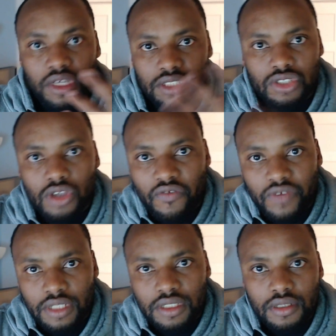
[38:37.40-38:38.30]
The
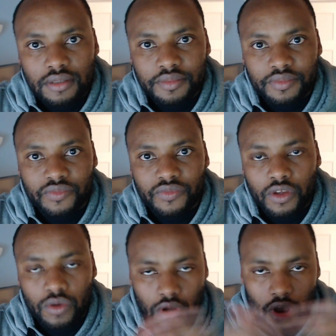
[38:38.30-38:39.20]
first servant,
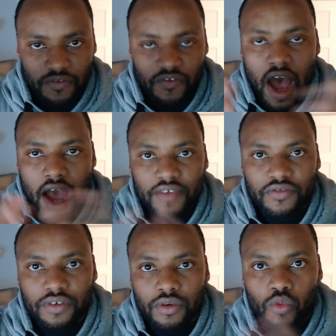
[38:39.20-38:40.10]
who got
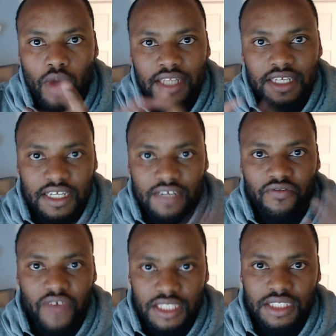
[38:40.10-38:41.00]
five,
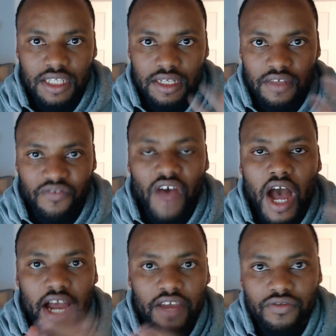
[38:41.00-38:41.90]
went and
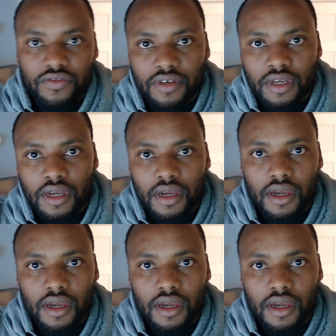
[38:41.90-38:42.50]
invested the five